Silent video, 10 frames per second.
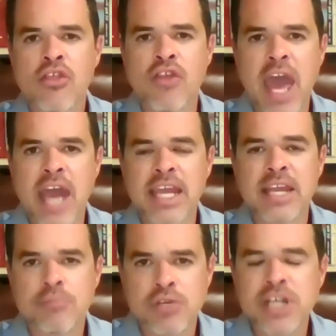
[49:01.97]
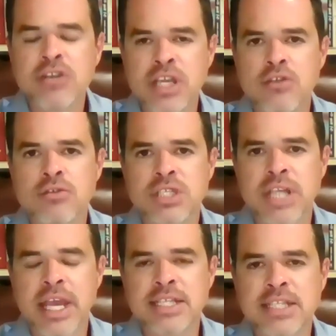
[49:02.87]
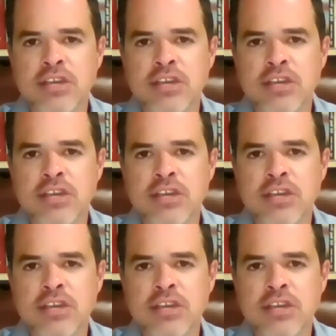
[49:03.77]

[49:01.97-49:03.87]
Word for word: that, in, particularly in those states, that